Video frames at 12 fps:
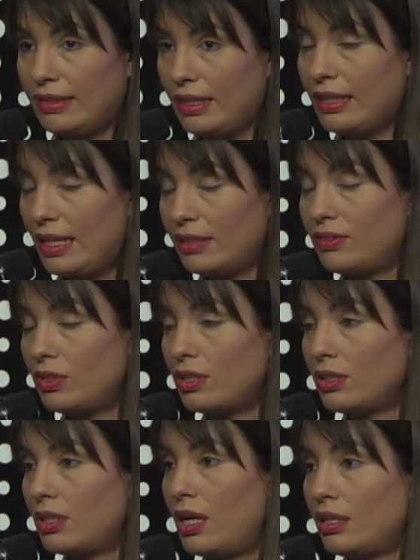
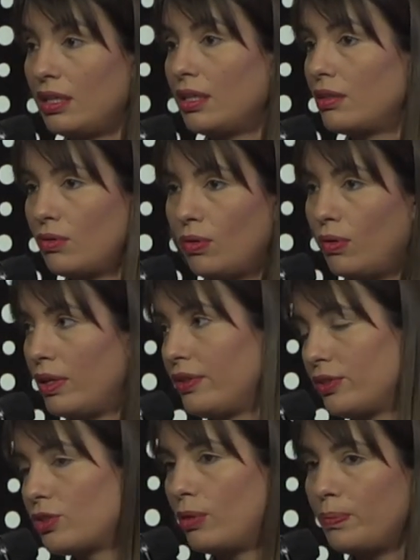electrical car like all
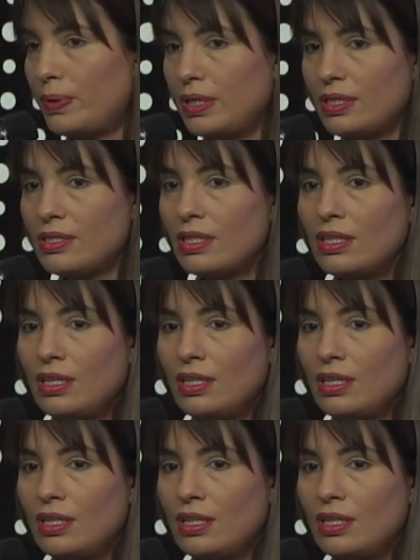other companies,